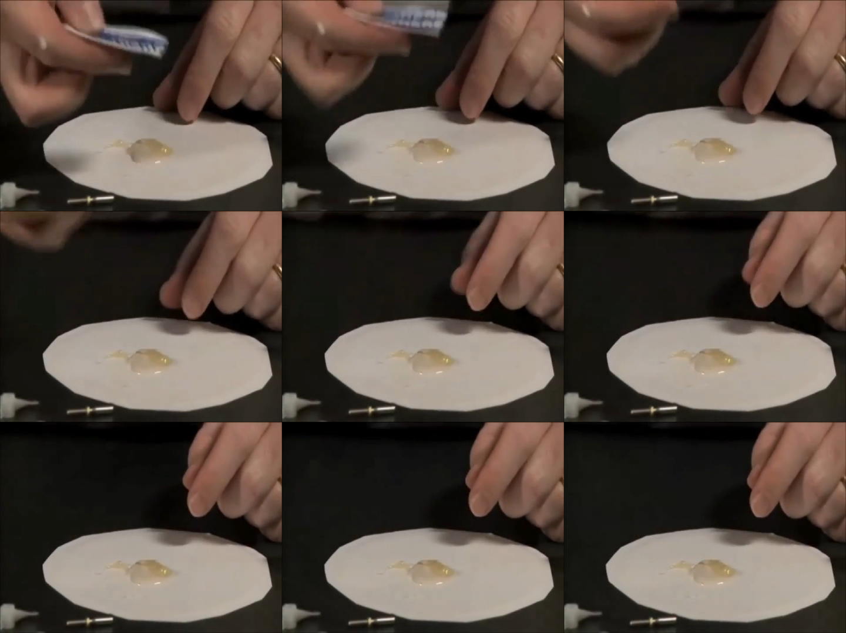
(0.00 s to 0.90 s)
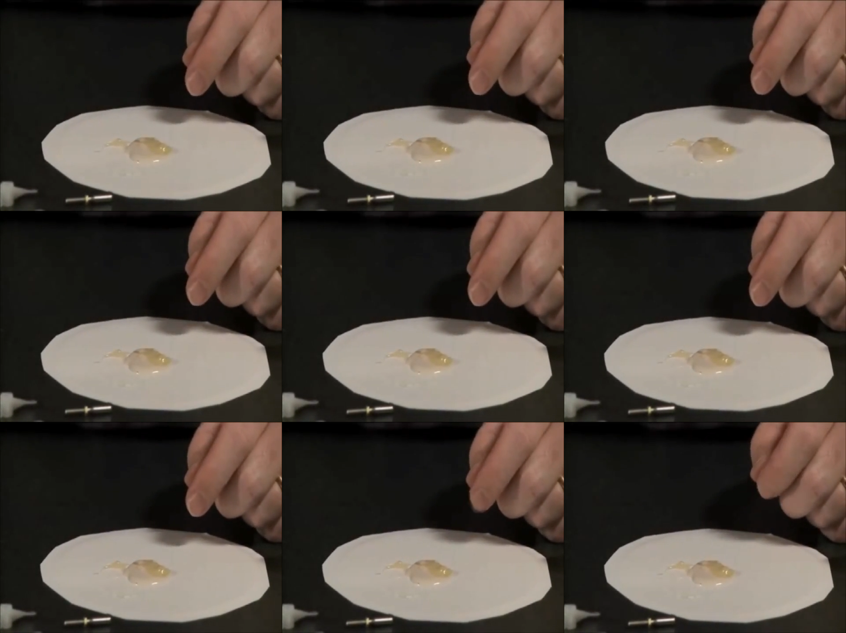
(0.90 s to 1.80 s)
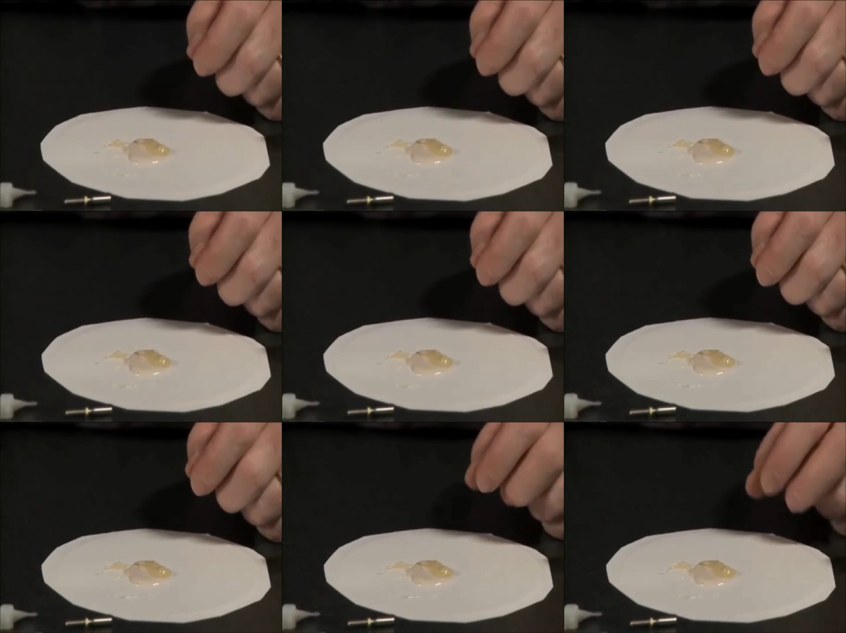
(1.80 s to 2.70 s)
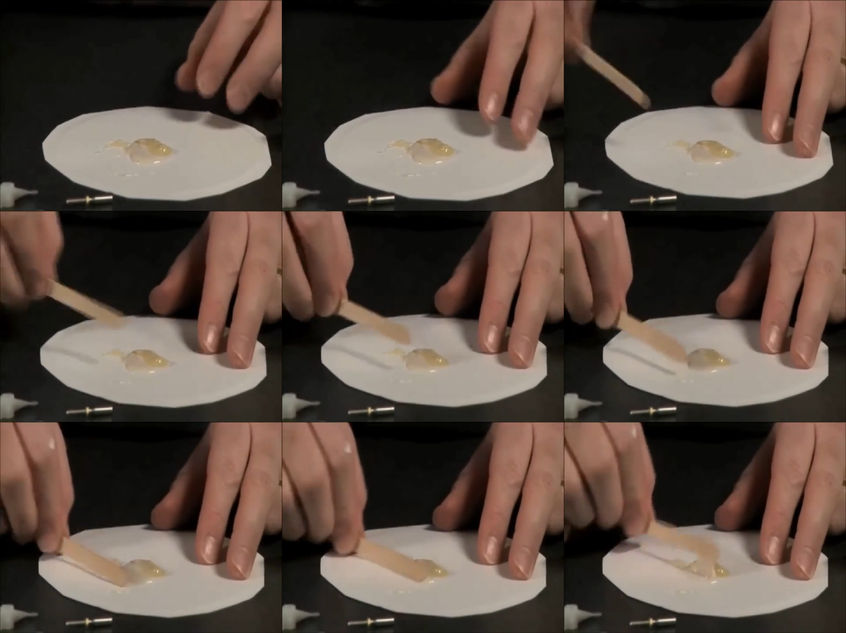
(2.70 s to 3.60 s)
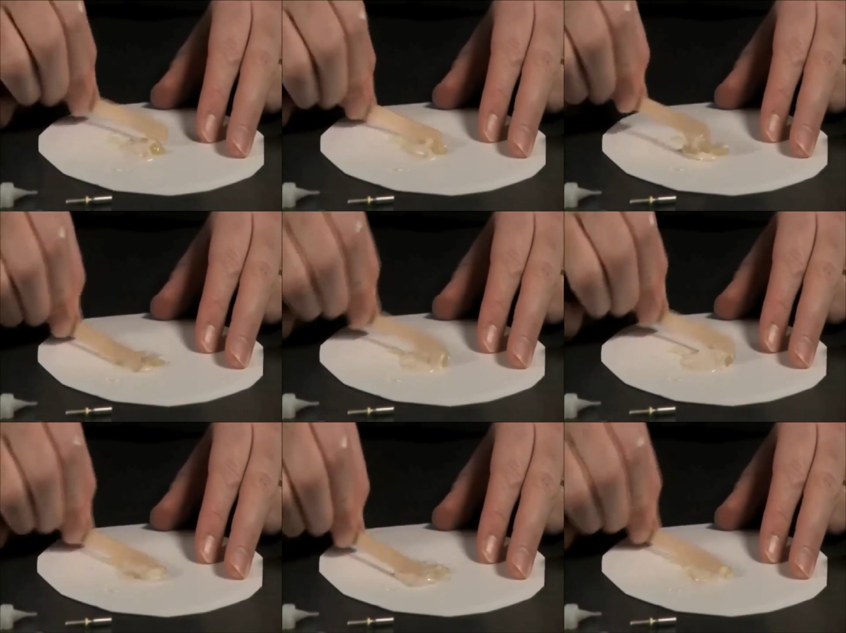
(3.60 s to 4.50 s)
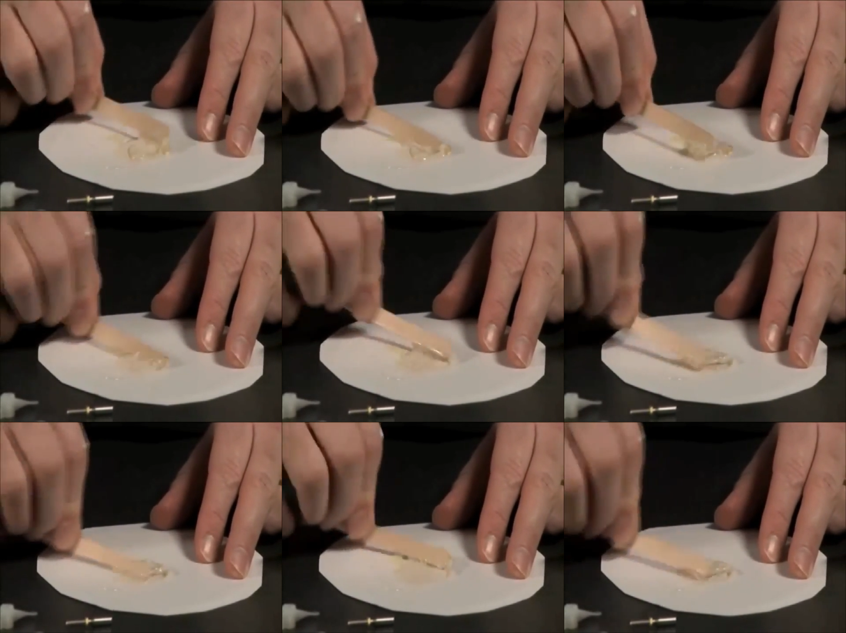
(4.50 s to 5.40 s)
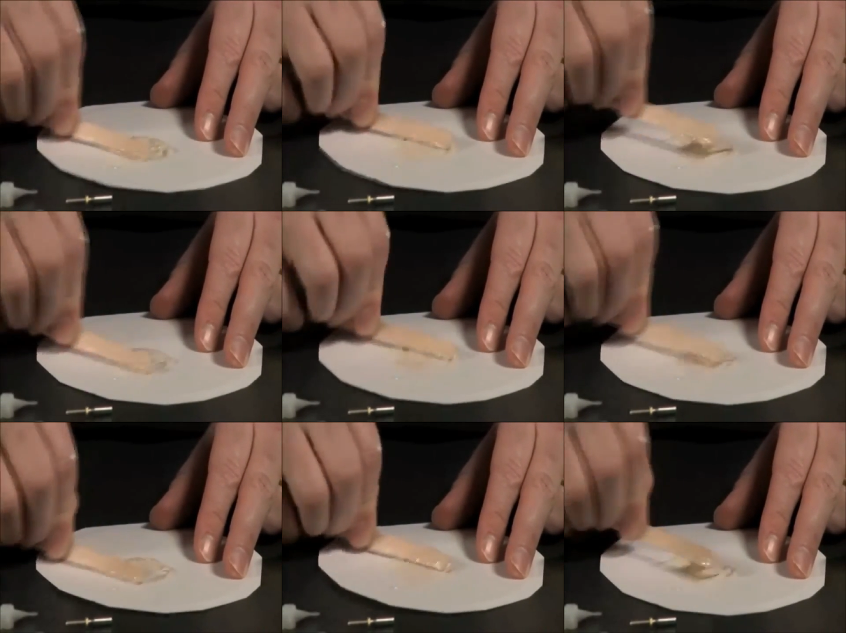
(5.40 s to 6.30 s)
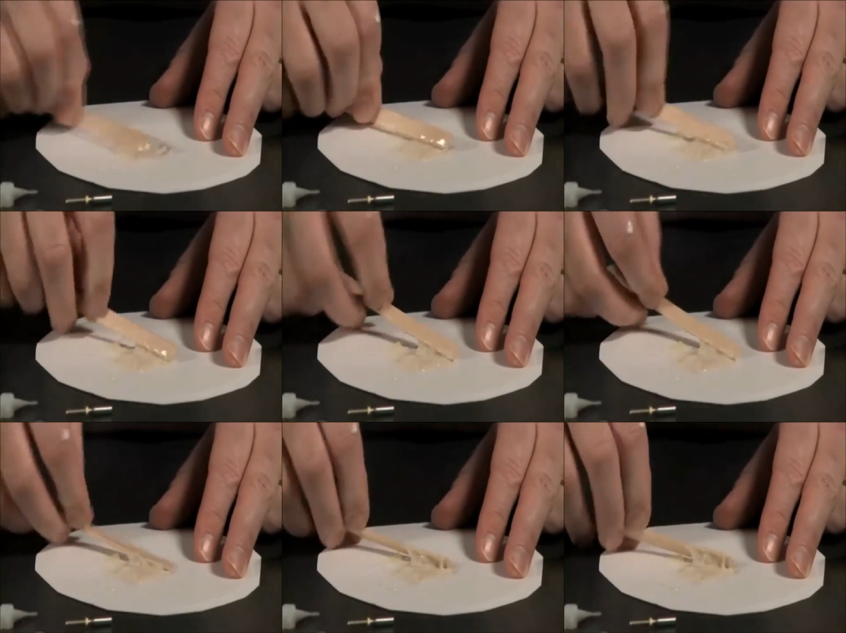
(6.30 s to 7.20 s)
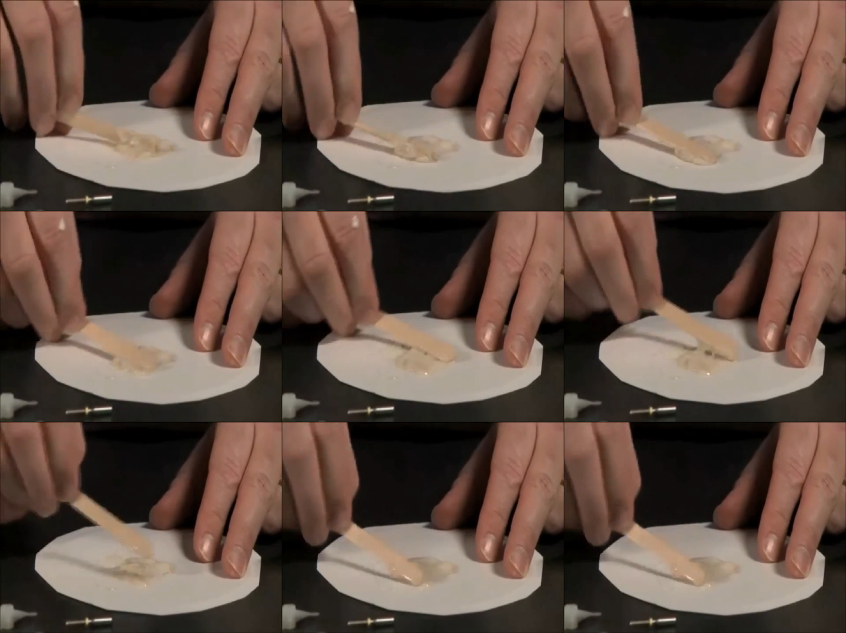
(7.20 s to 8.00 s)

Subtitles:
[unreadable: no face in view]